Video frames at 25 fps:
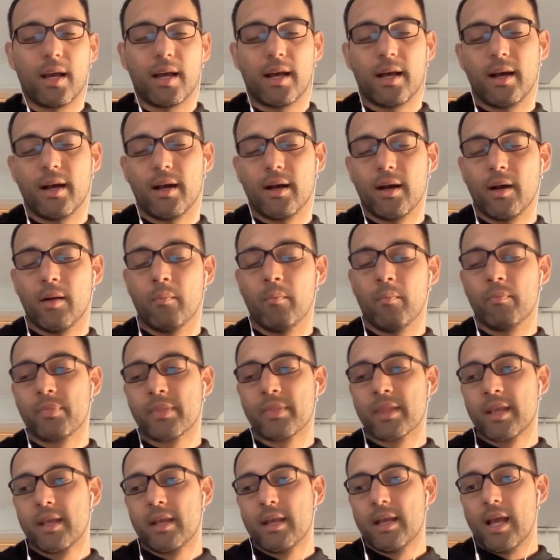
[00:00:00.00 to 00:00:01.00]
And
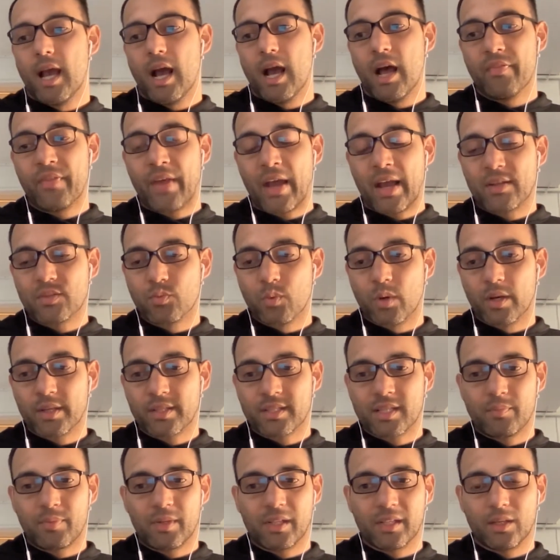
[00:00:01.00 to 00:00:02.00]
that has worked
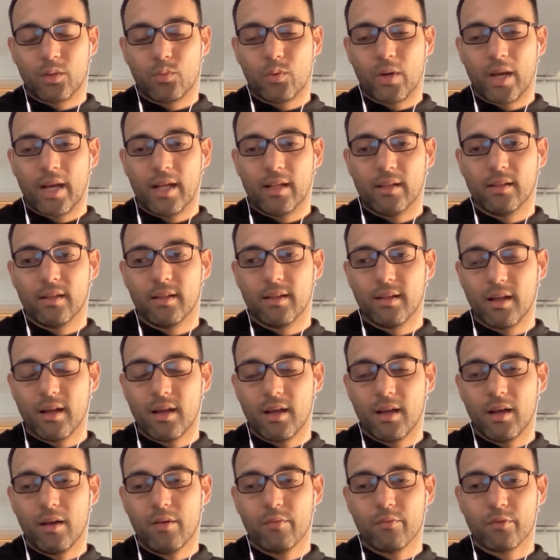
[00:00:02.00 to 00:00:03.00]
typically well
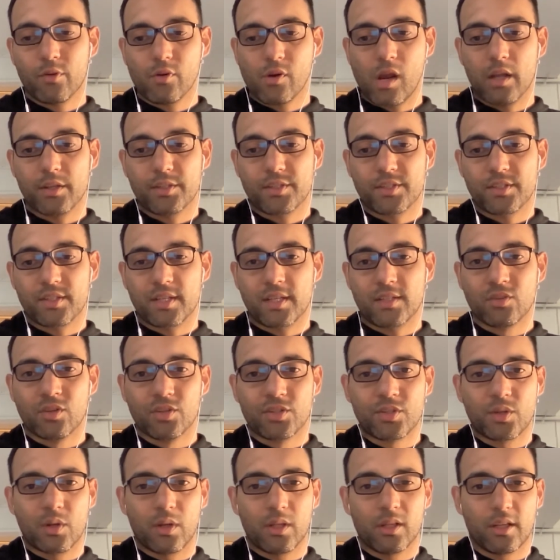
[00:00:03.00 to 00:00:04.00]
for us. It's
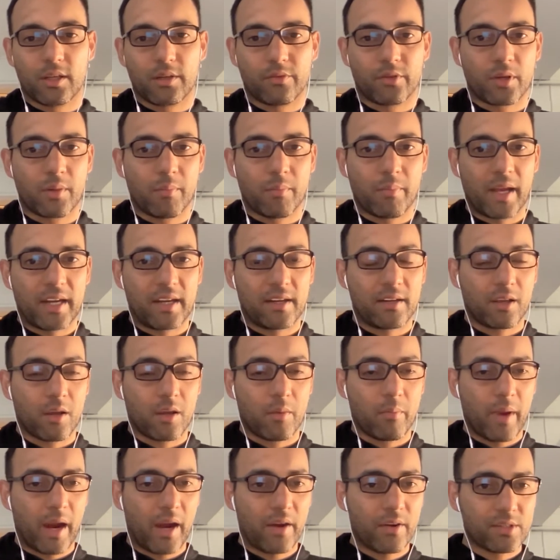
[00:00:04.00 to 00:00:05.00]
also a lot of competitor
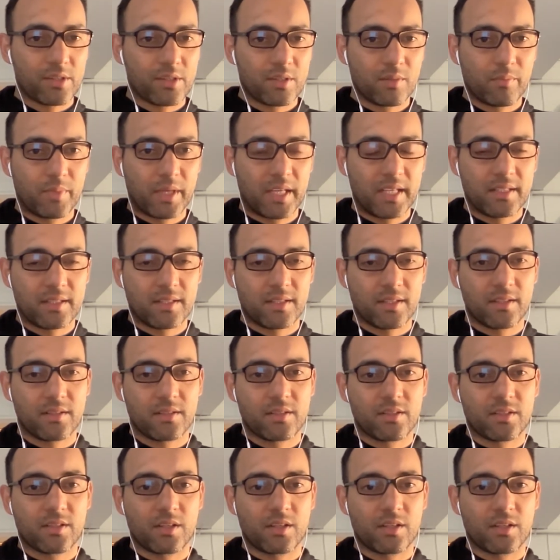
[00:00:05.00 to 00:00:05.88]
comparison pieces.